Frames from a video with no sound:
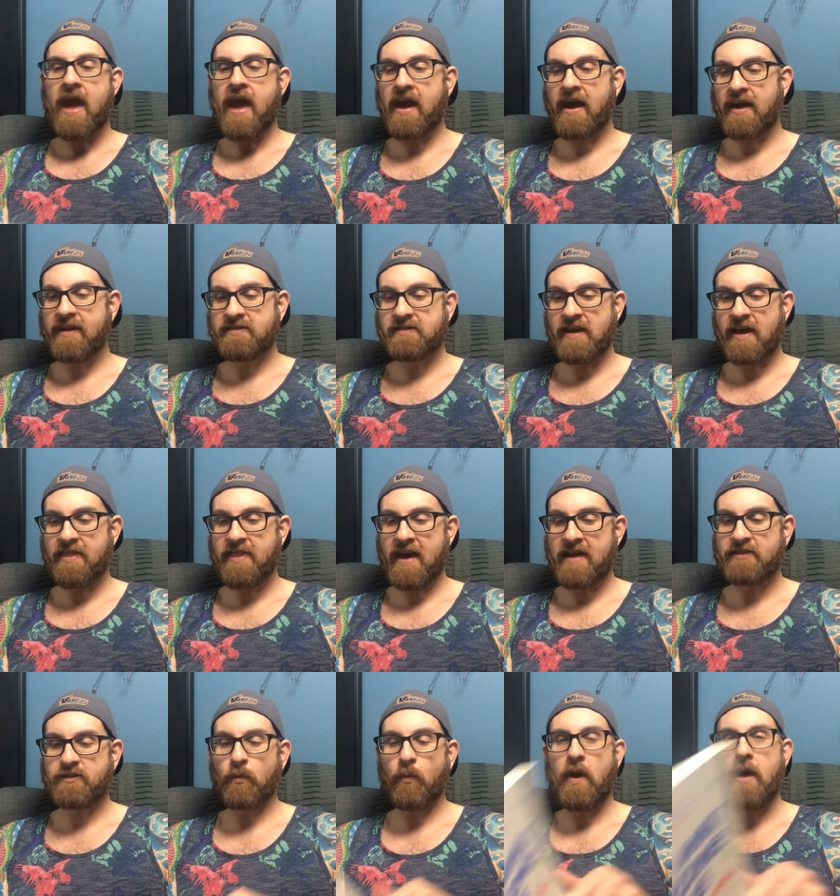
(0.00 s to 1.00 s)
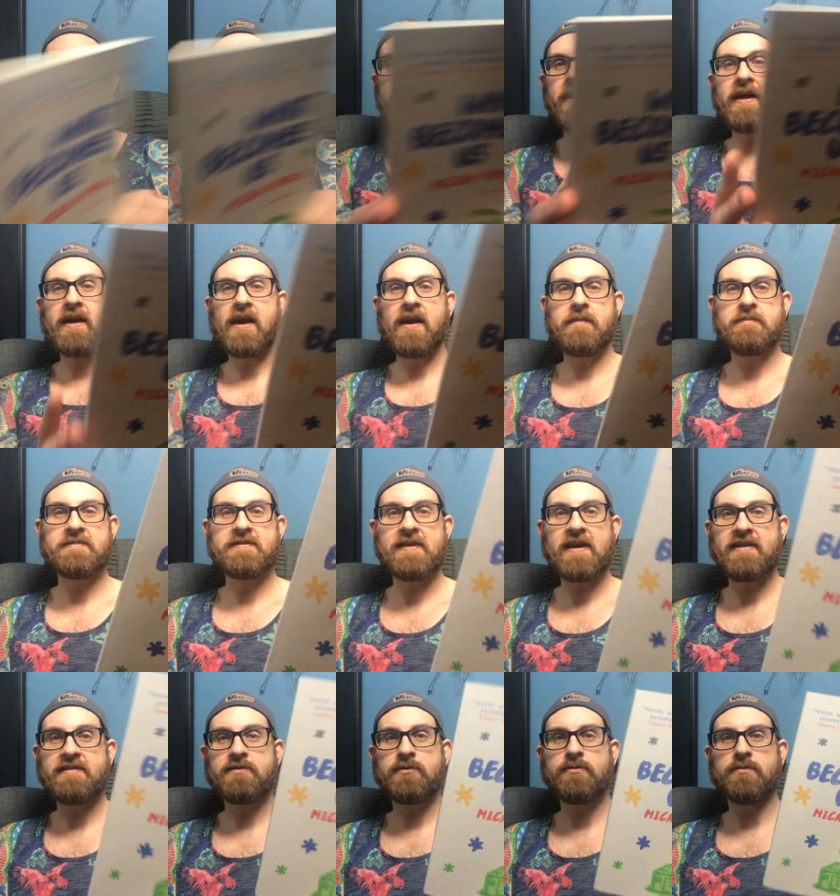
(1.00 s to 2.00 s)
And that's What Becomes
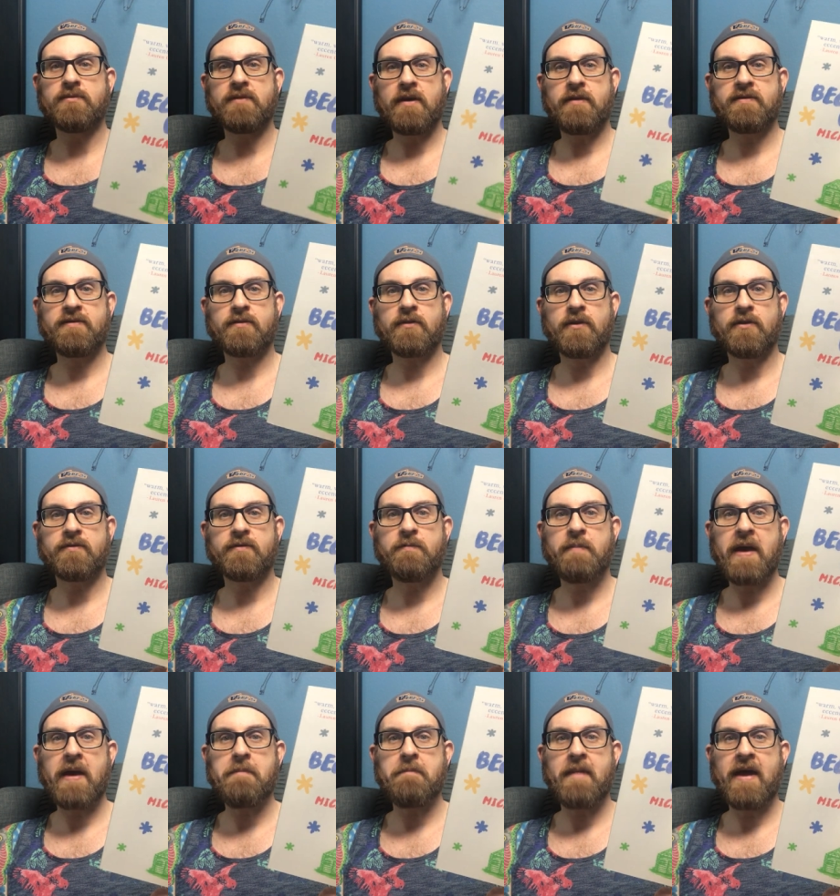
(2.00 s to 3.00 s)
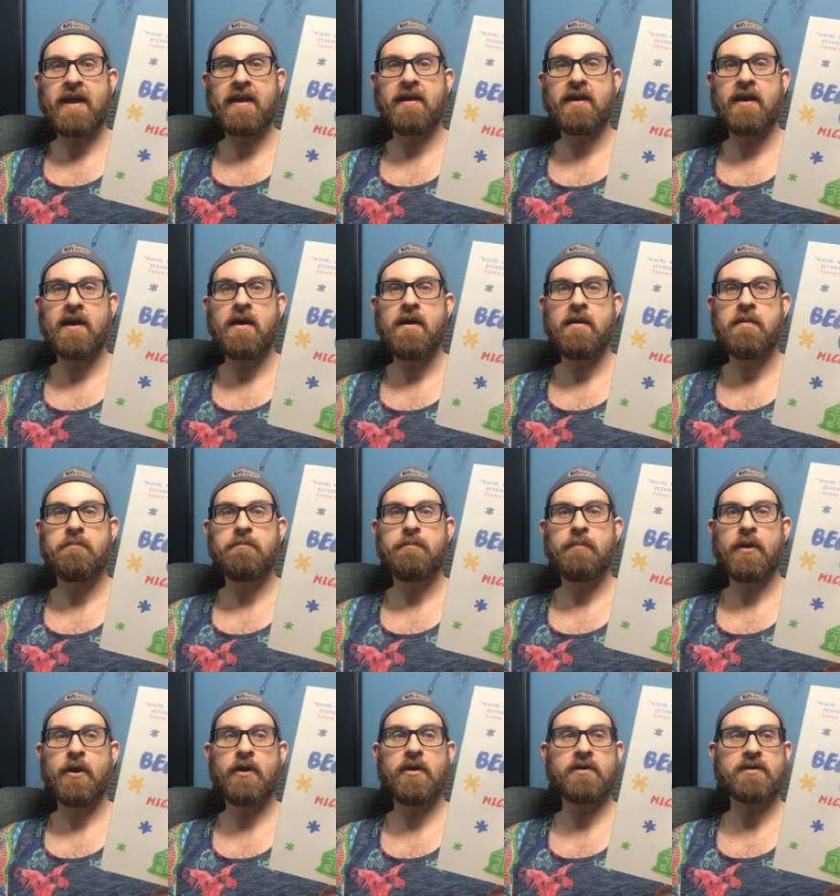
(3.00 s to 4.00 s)
Us, ooh, that was close, by Micah
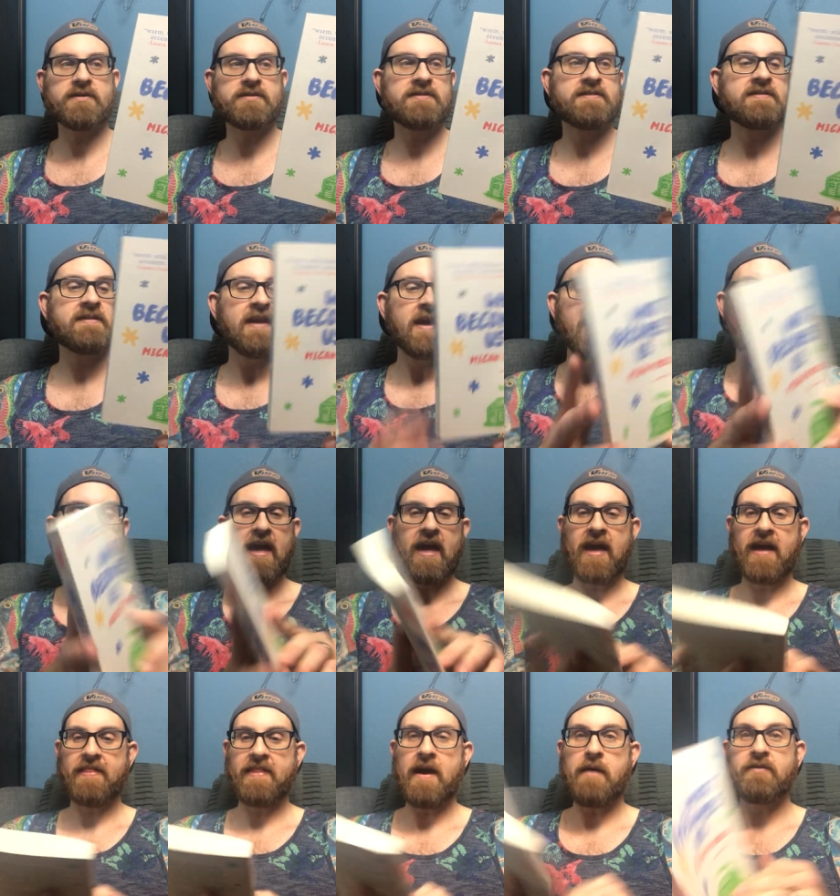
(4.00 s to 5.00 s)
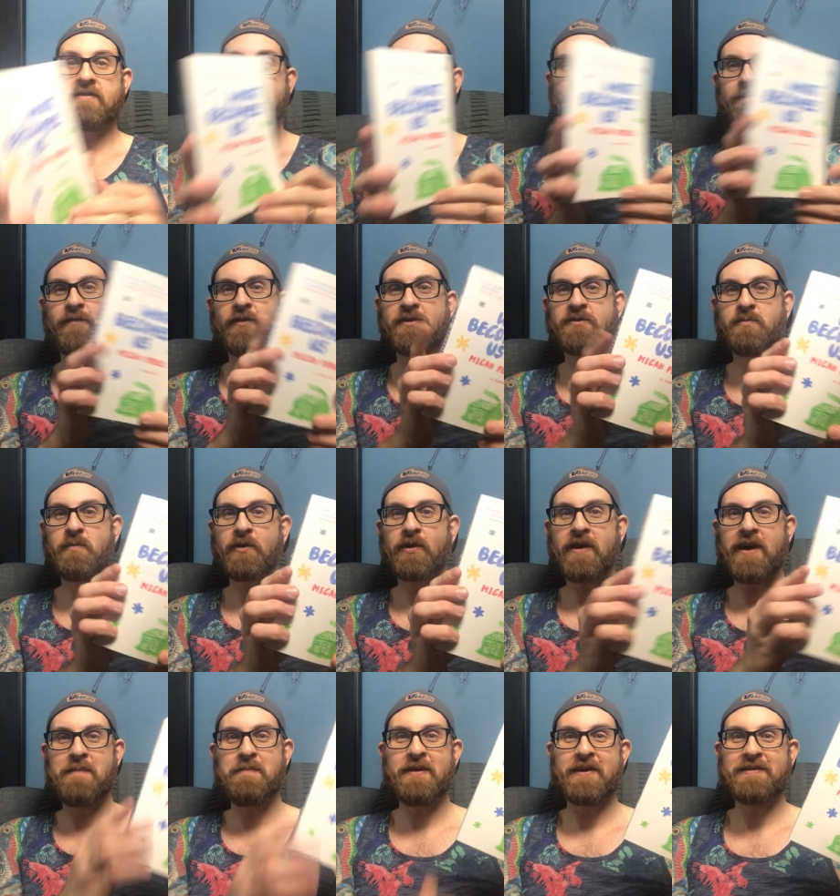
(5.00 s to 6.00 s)
Perks, and that was the first
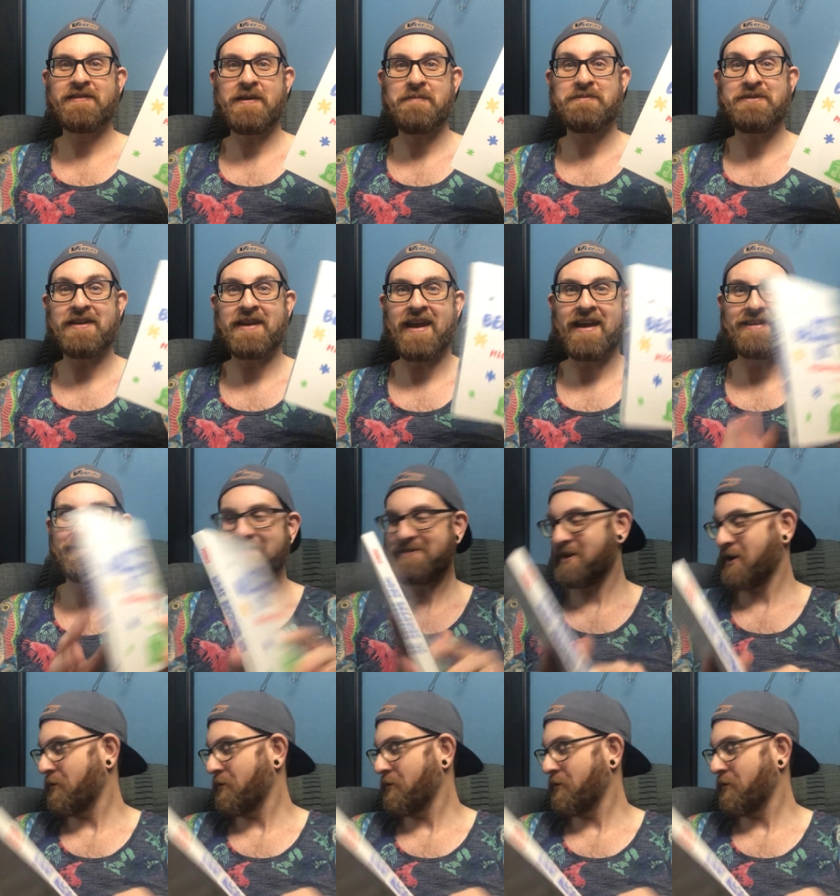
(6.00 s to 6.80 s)
book I picked up today.